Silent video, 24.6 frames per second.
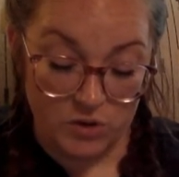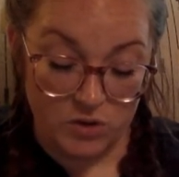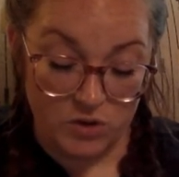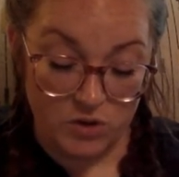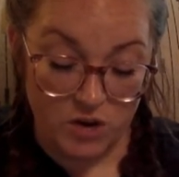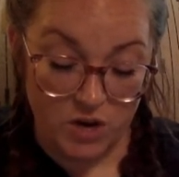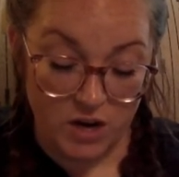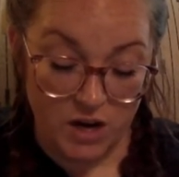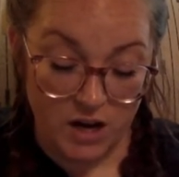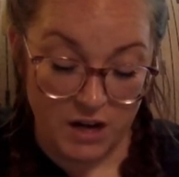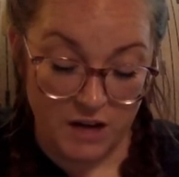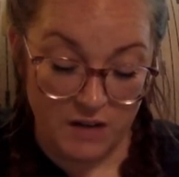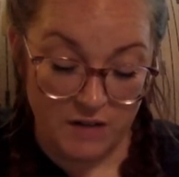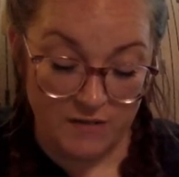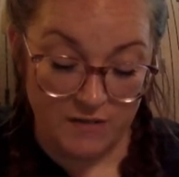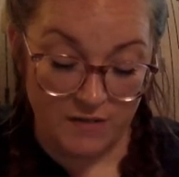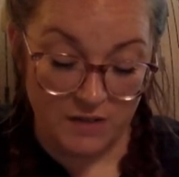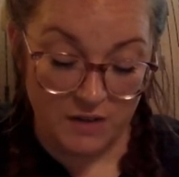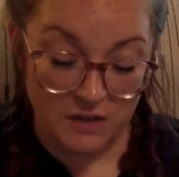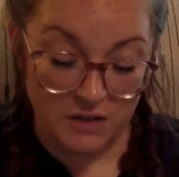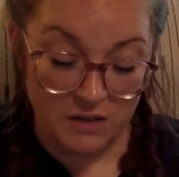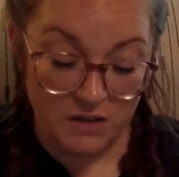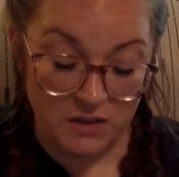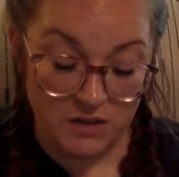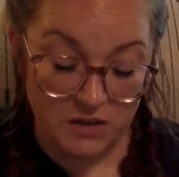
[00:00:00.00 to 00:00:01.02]
tried and
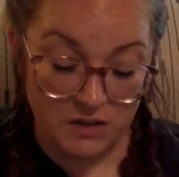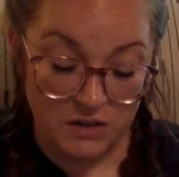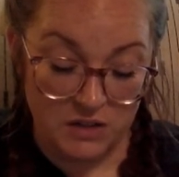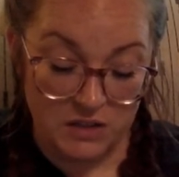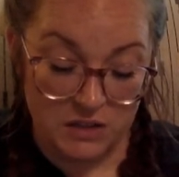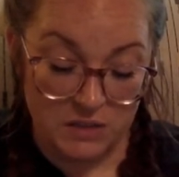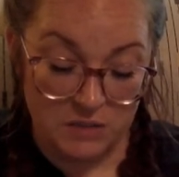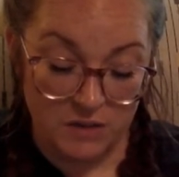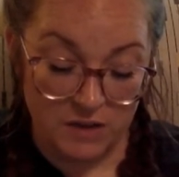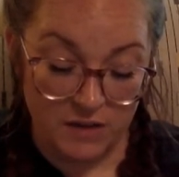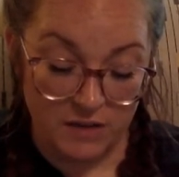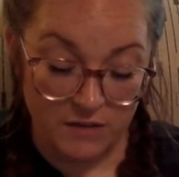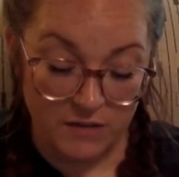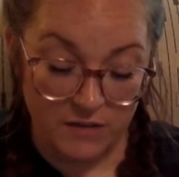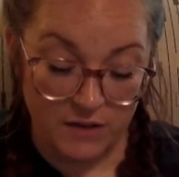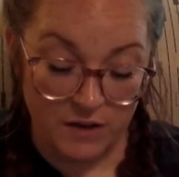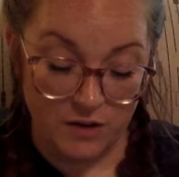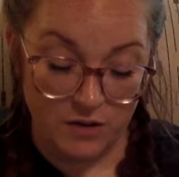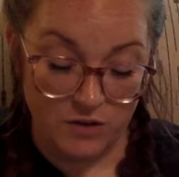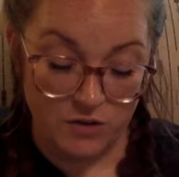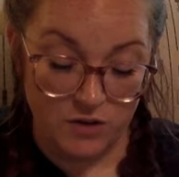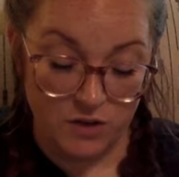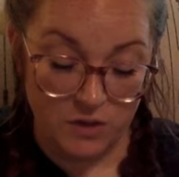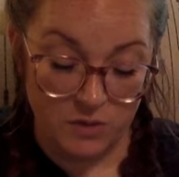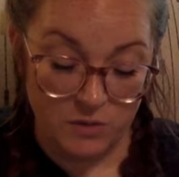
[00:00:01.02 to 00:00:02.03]
found guilty by fair
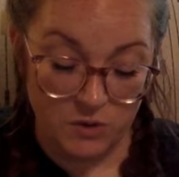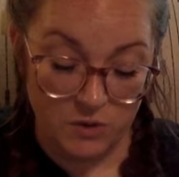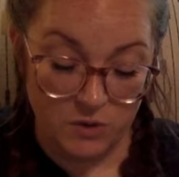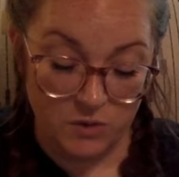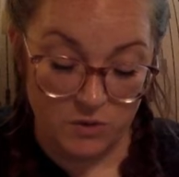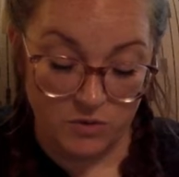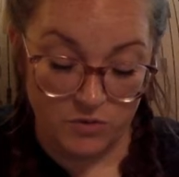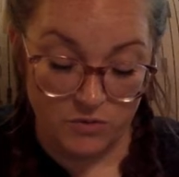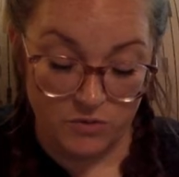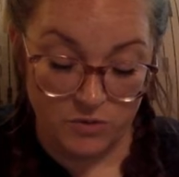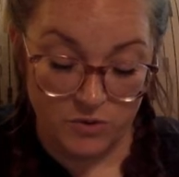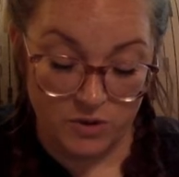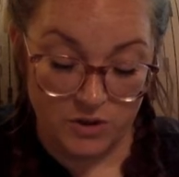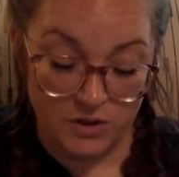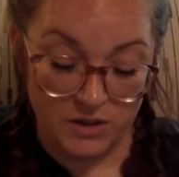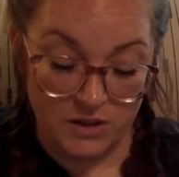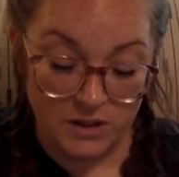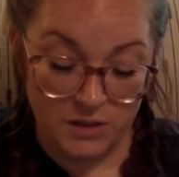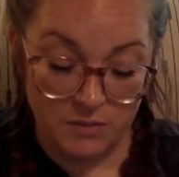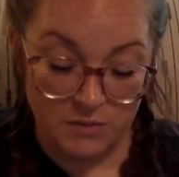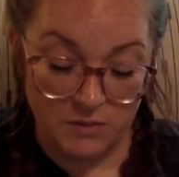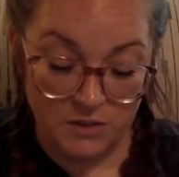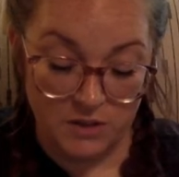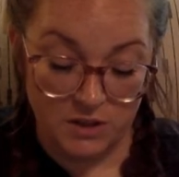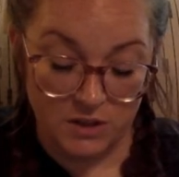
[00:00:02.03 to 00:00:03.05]
tribunal for
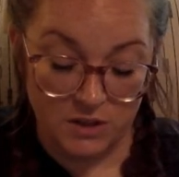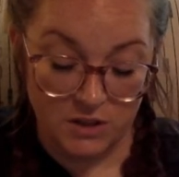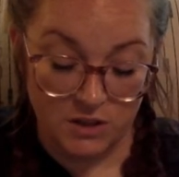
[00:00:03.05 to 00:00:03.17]
attempting